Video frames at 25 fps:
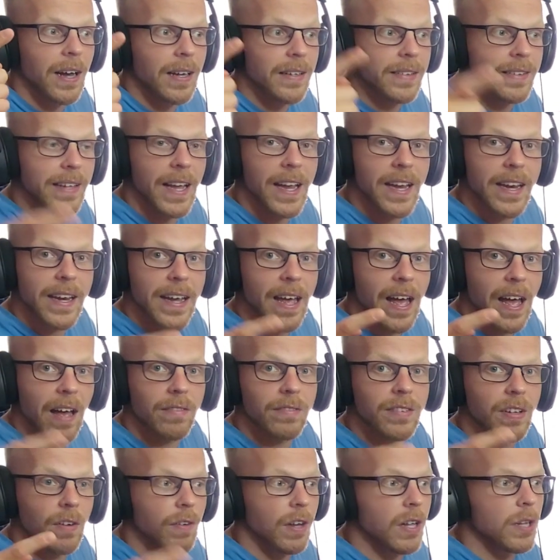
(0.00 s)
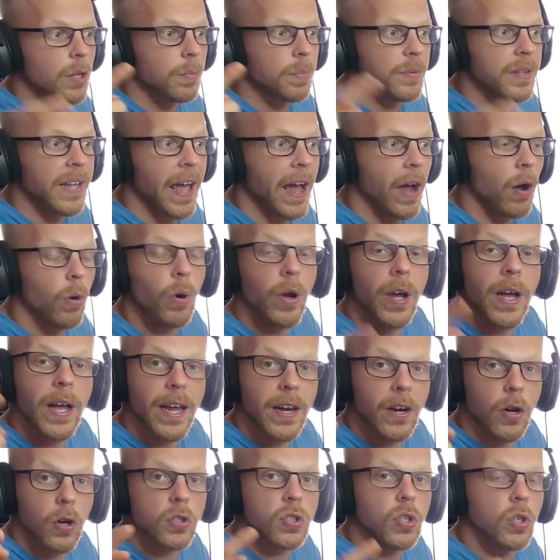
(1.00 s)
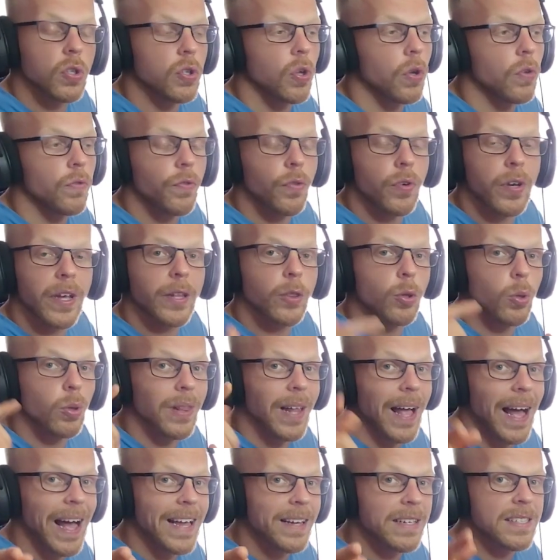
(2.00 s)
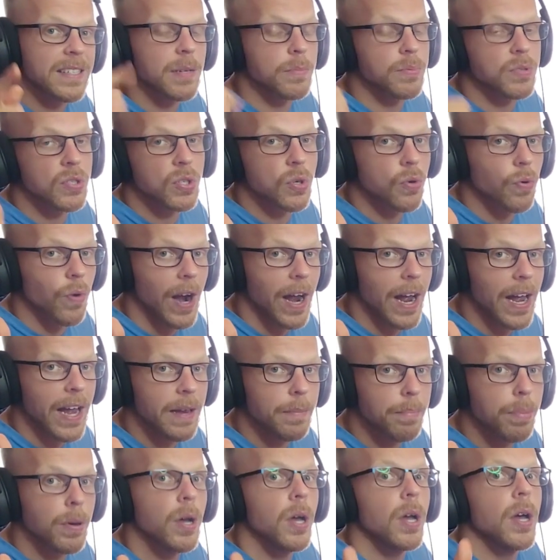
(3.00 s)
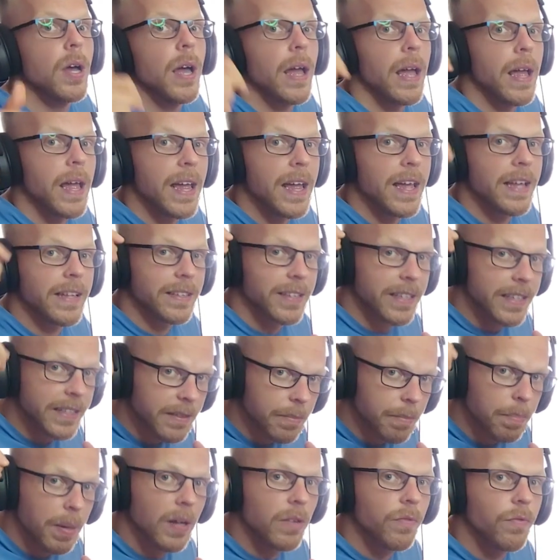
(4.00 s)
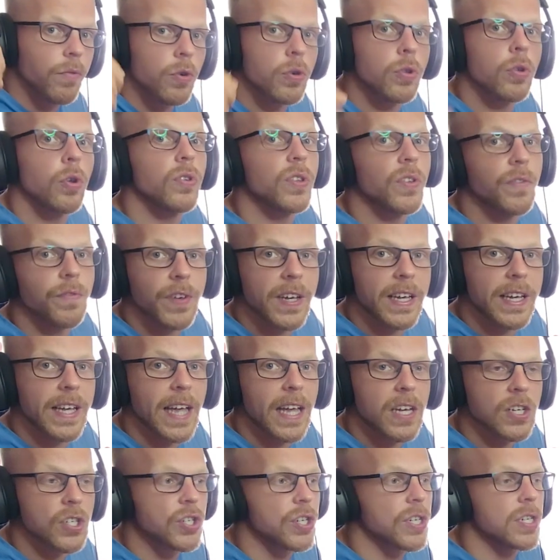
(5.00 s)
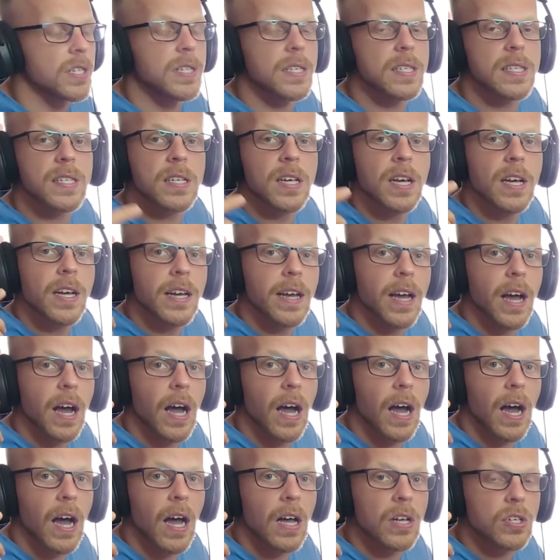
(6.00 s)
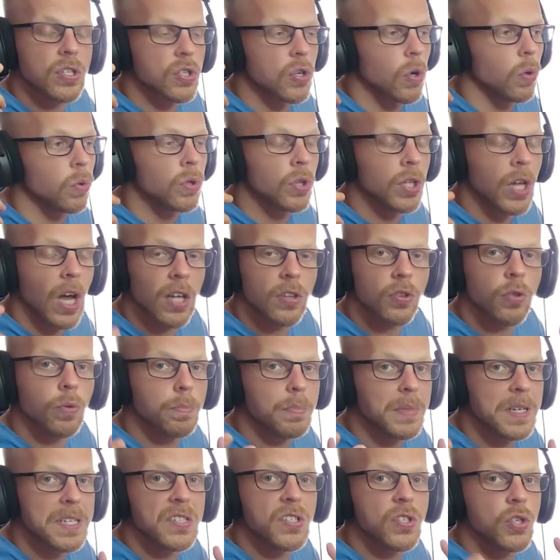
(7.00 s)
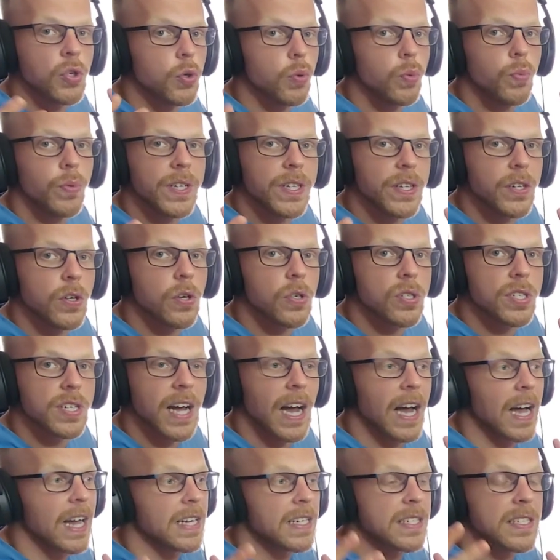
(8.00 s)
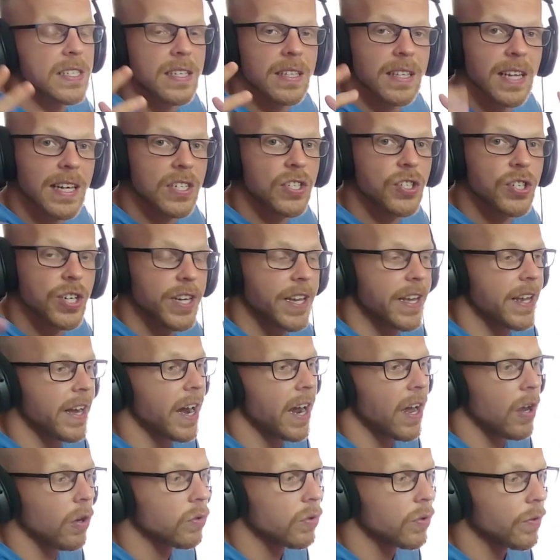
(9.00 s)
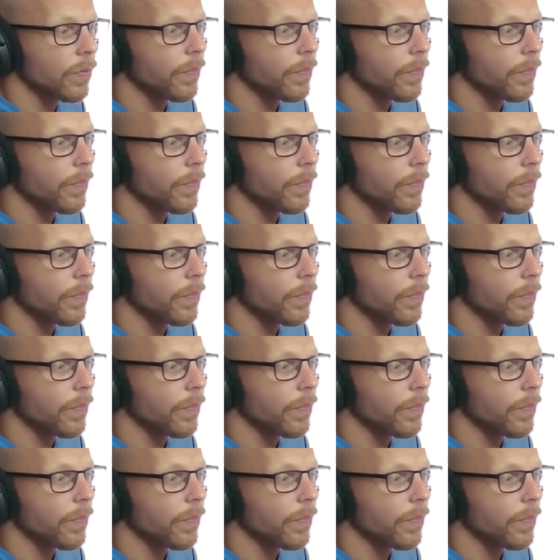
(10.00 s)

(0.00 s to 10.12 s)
they have developed now. And also don't forget to like, subscribe, and click the bell for notifications so not to miss new videos, guys. Let's check it out.